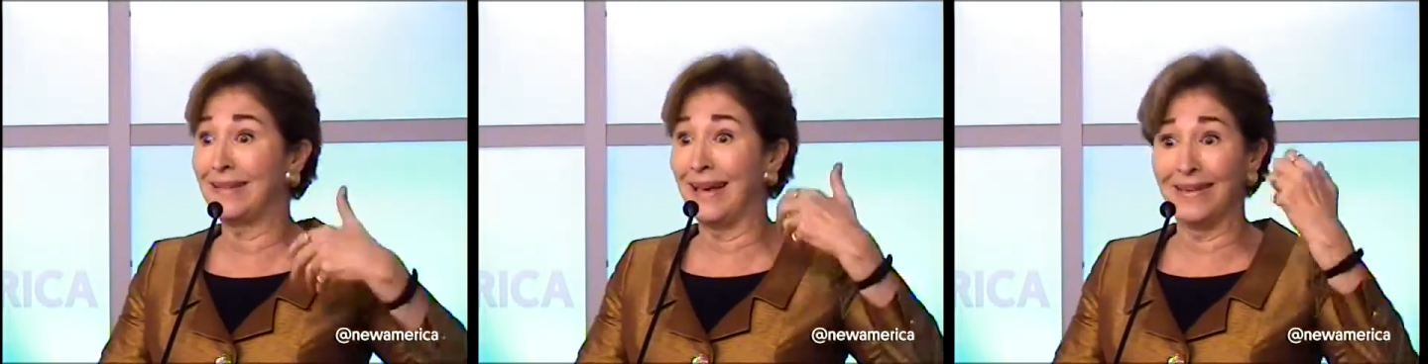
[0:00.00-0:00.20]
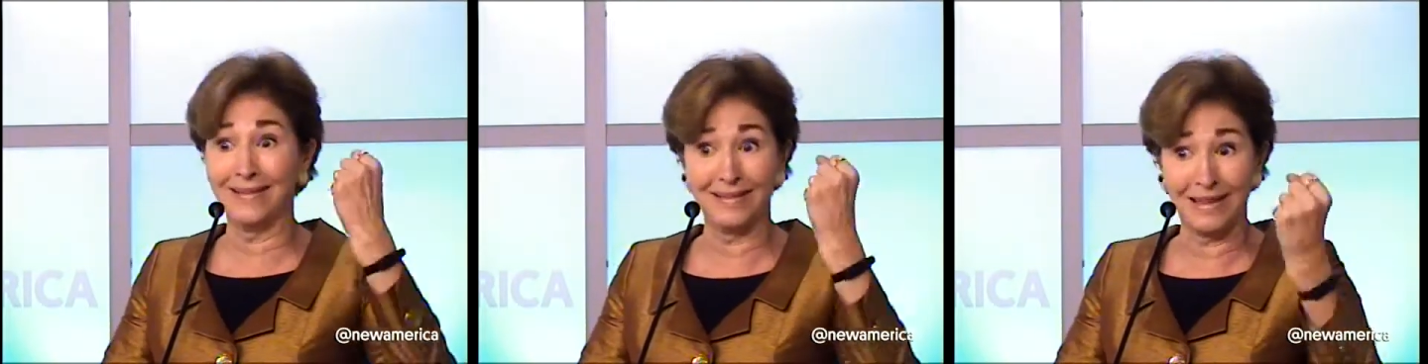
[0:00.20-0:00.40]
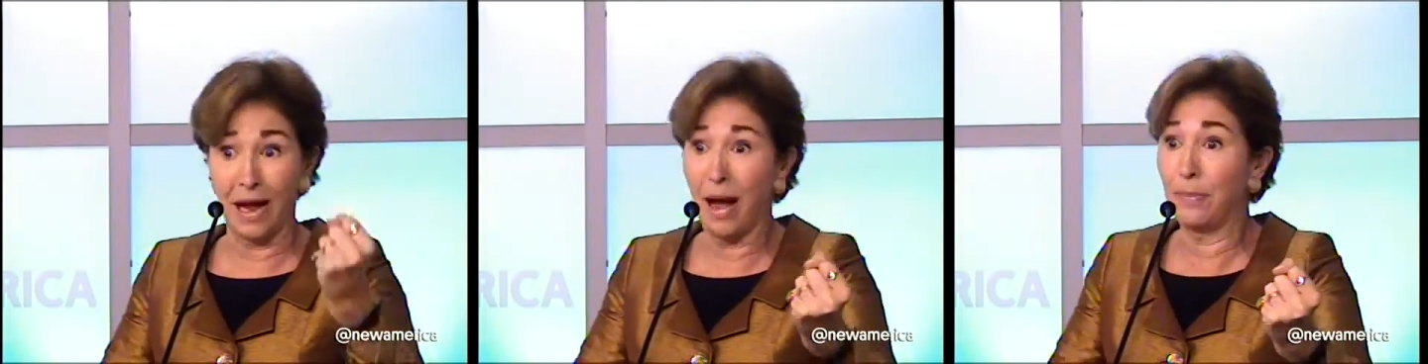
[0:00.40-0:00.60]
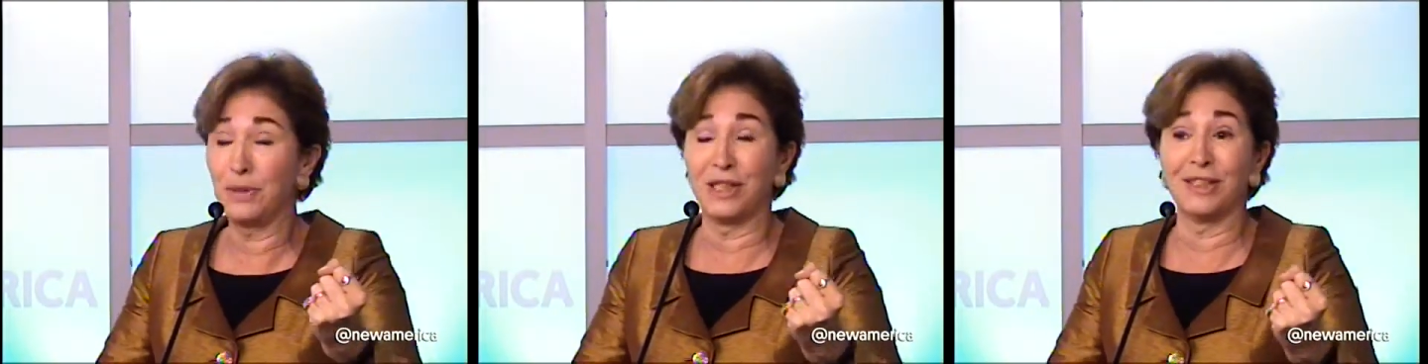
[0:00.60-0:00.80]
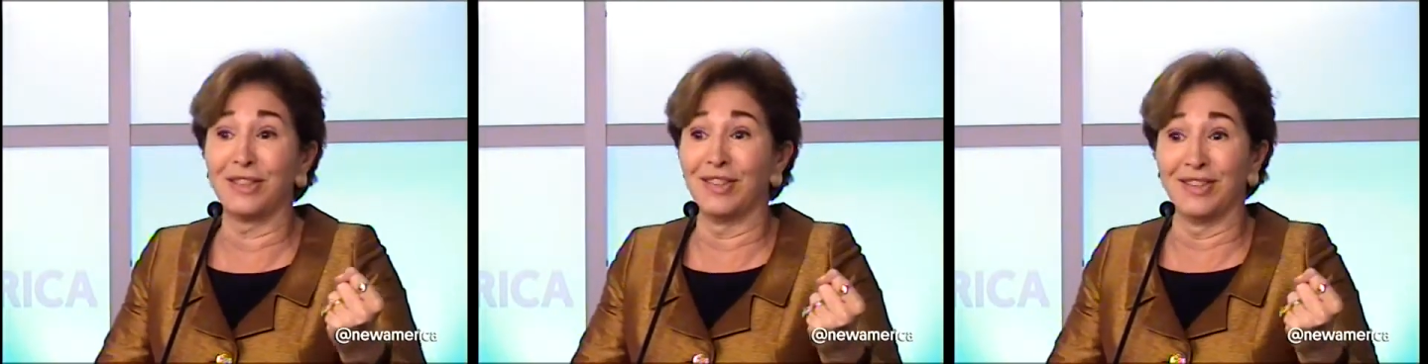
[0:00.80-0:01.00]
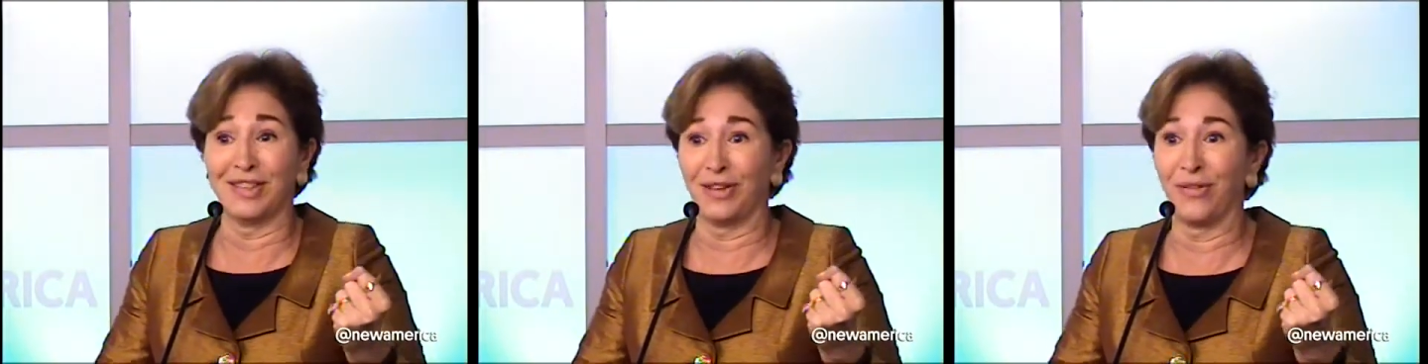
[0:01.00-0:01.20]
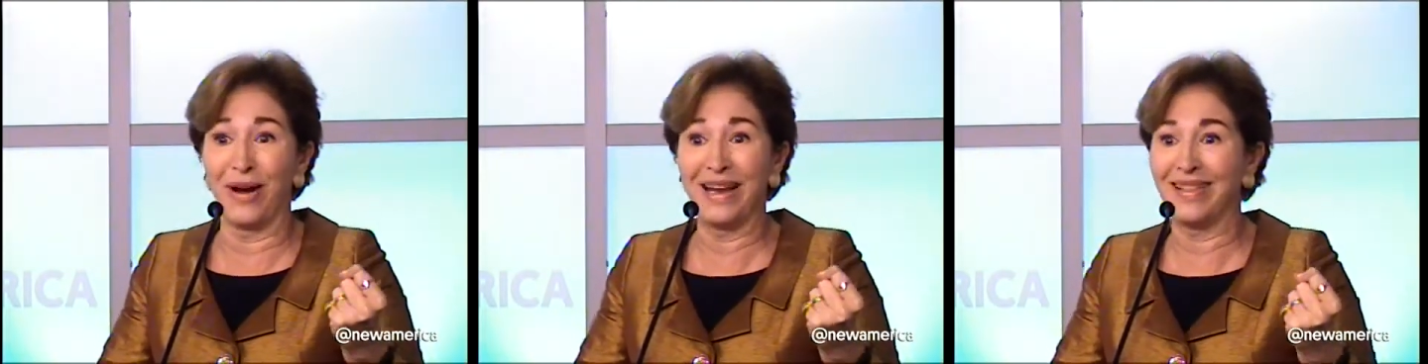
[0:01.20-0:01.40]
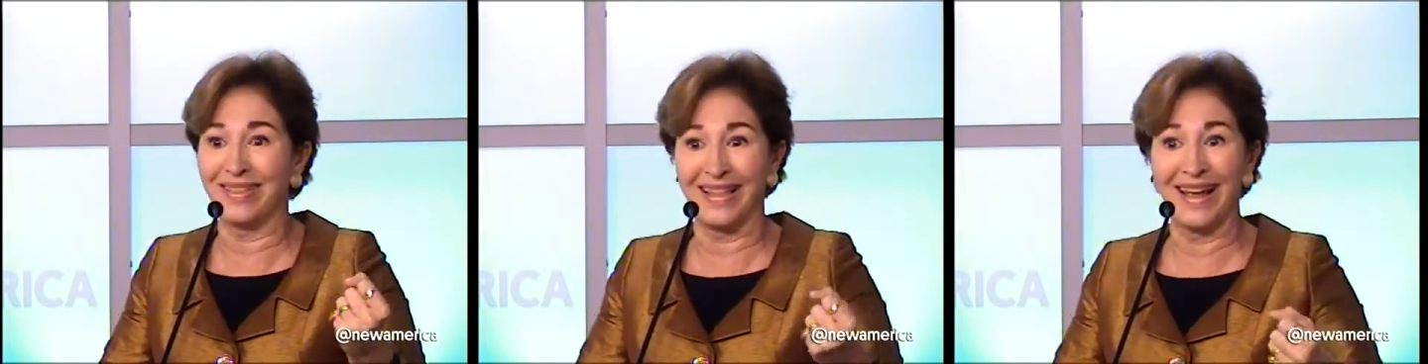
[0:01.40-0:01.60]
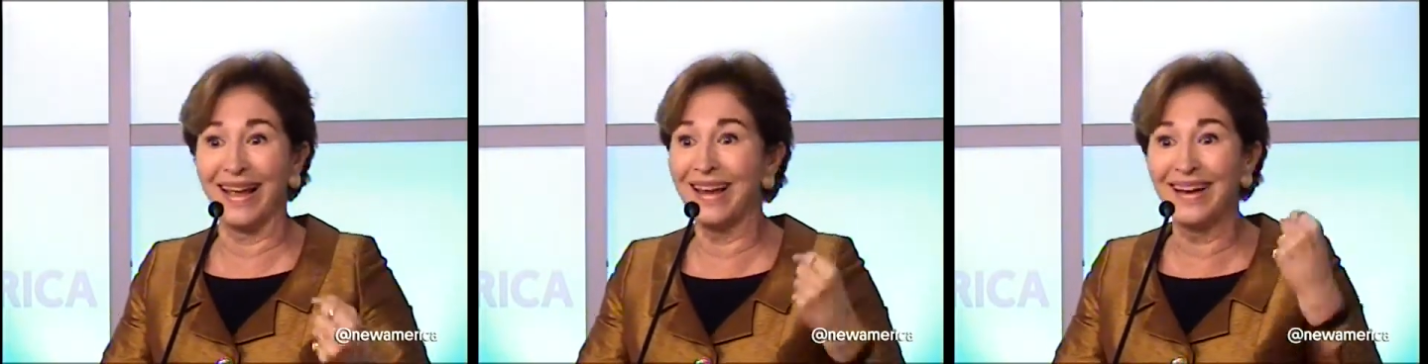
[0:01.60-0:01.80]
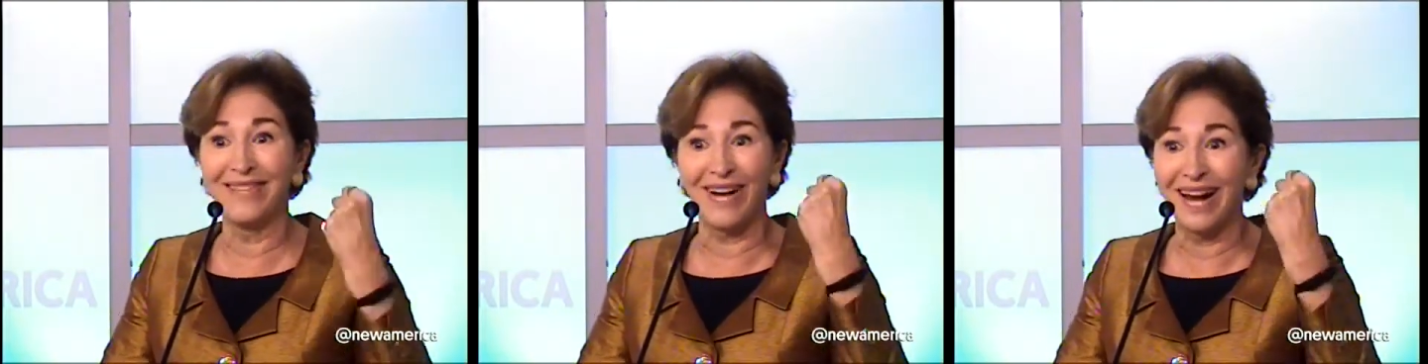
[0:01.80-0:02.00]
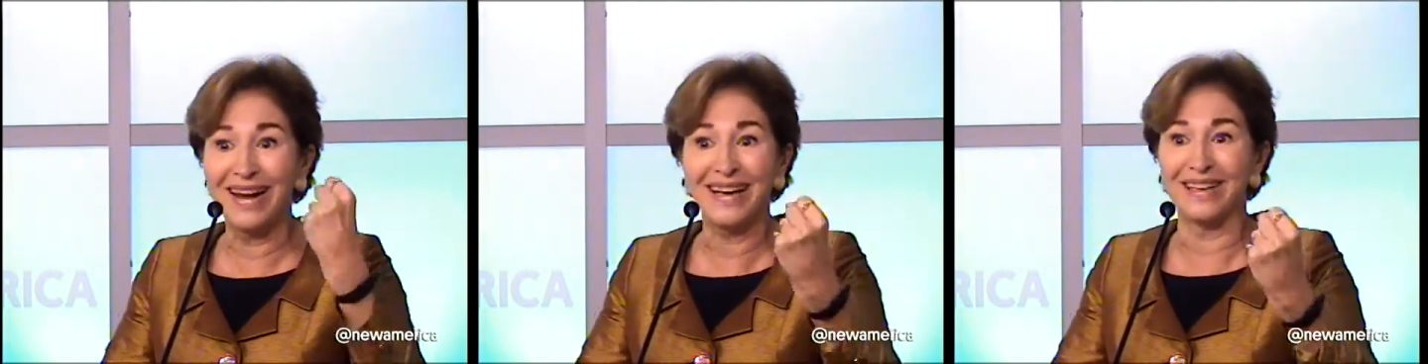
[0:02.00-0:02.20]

And competition's a great thing, right?